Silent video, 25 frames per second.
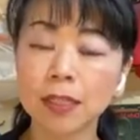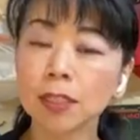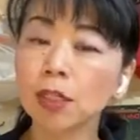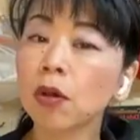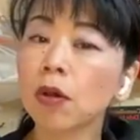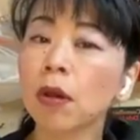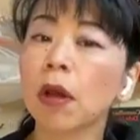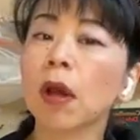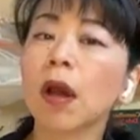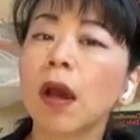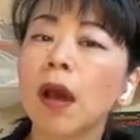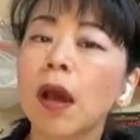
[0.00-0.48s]

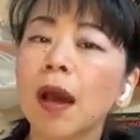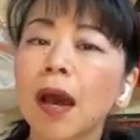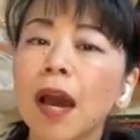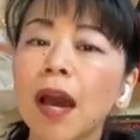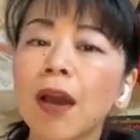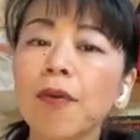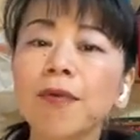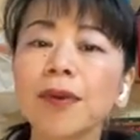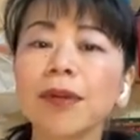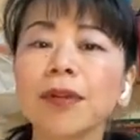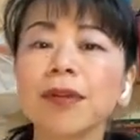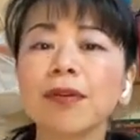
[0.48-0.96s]
So
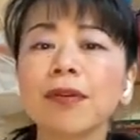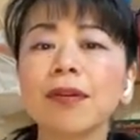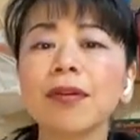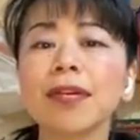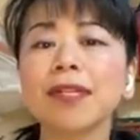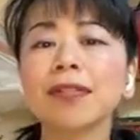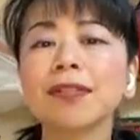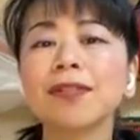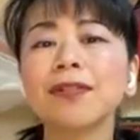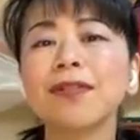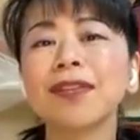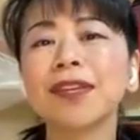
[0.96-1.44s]
I want you
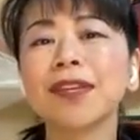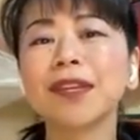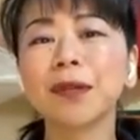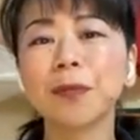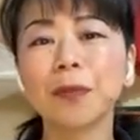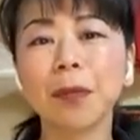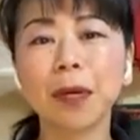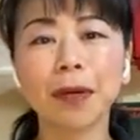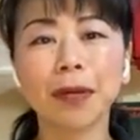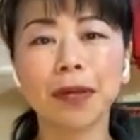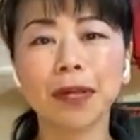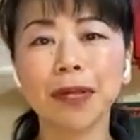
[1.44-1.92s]
guys to think
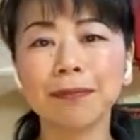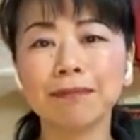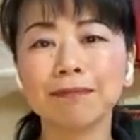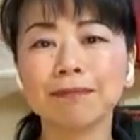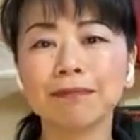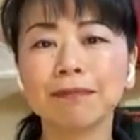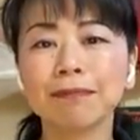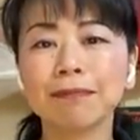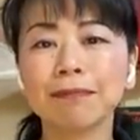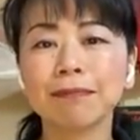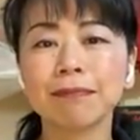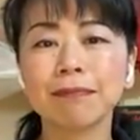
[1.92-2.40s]
about it.
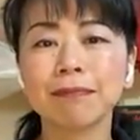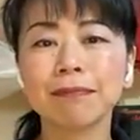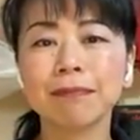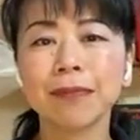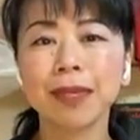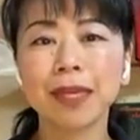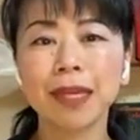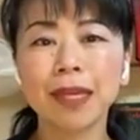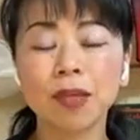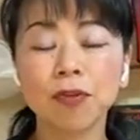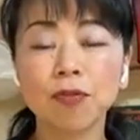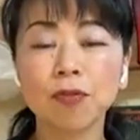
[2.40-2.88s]

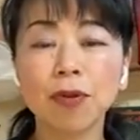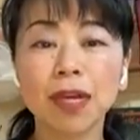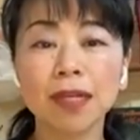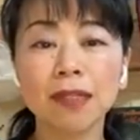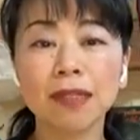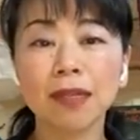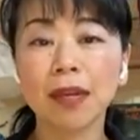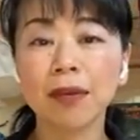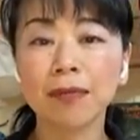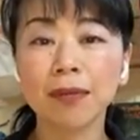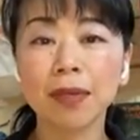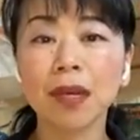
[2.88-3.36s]
You
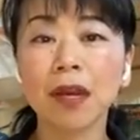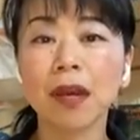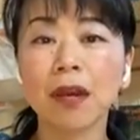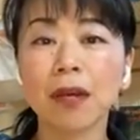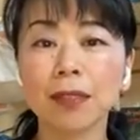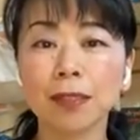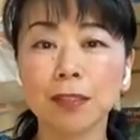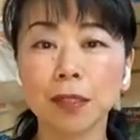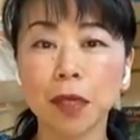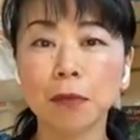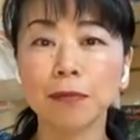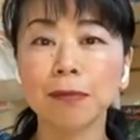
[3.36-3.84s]
guys having a
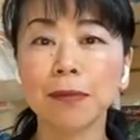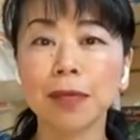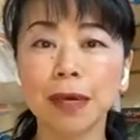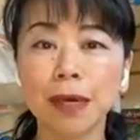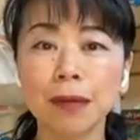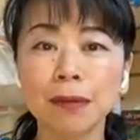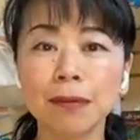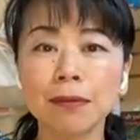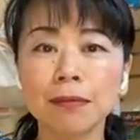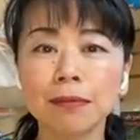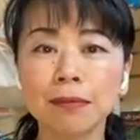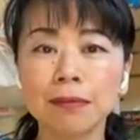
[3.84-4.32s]
hard time
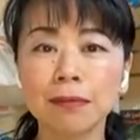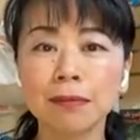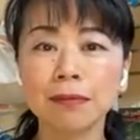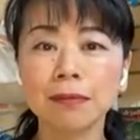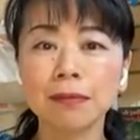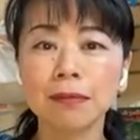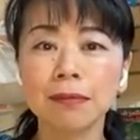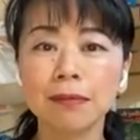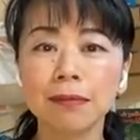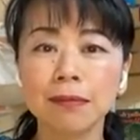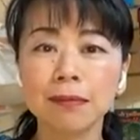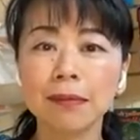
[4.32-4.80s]
now?
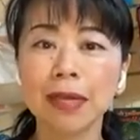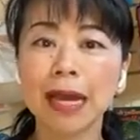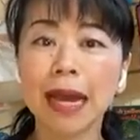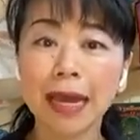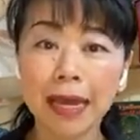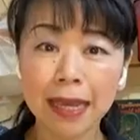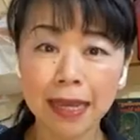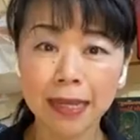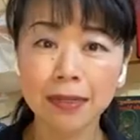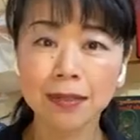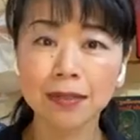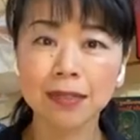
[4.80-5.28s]

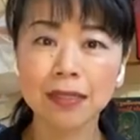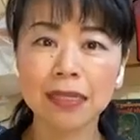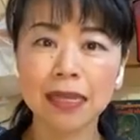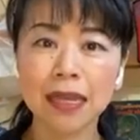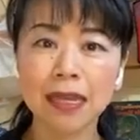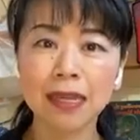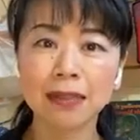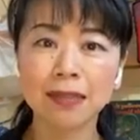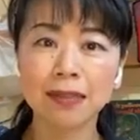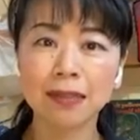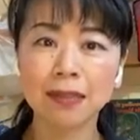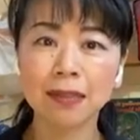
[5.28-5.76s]
I
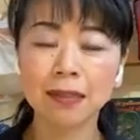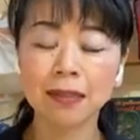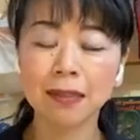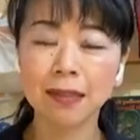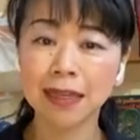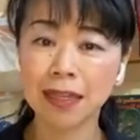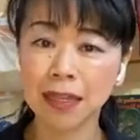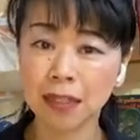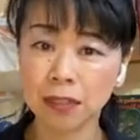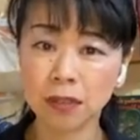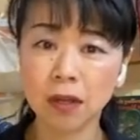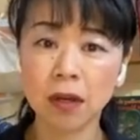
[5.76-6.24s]
understand.
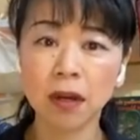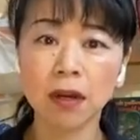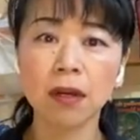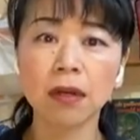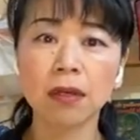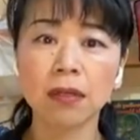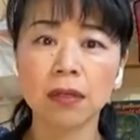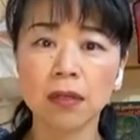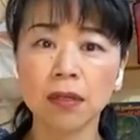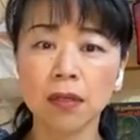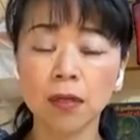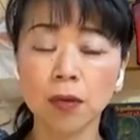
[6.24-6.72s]
It's
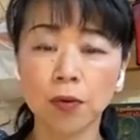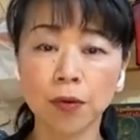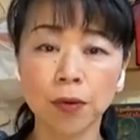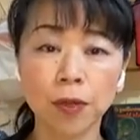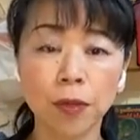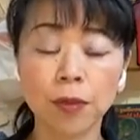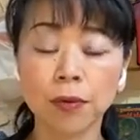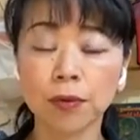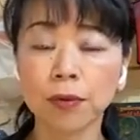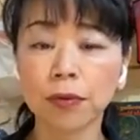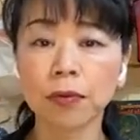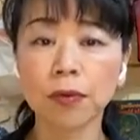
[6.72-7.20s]
hard.
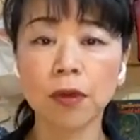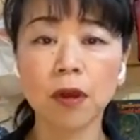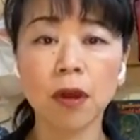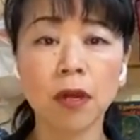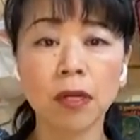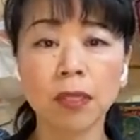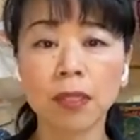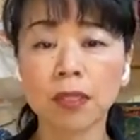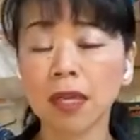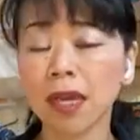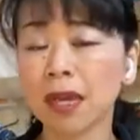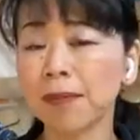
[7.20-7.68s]
Going through a
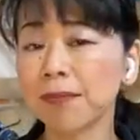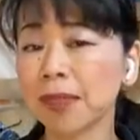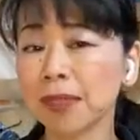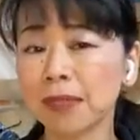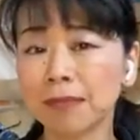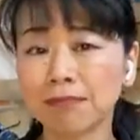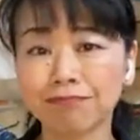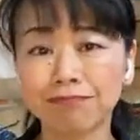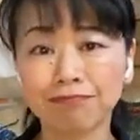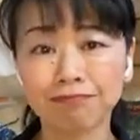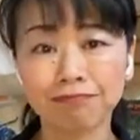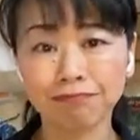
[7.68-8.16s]
hard time
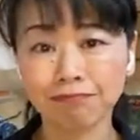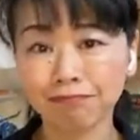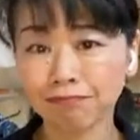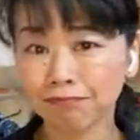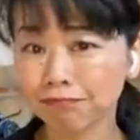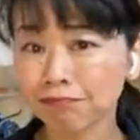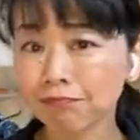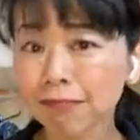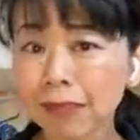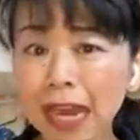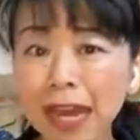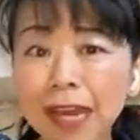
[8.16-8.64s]

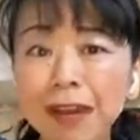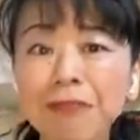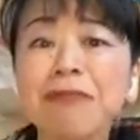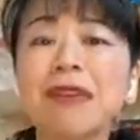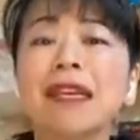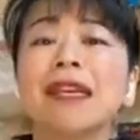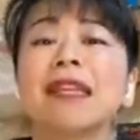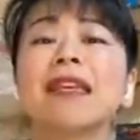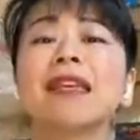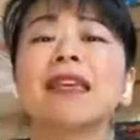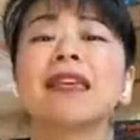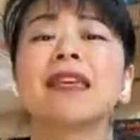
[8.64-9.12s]
I
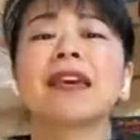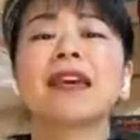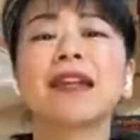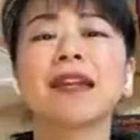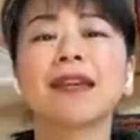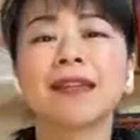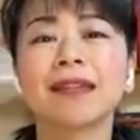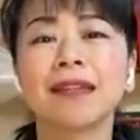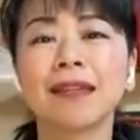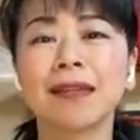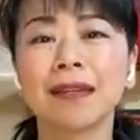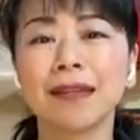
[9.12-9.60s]
really get
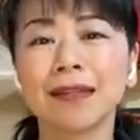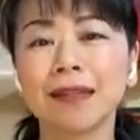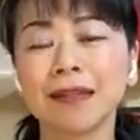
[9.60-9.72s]
it.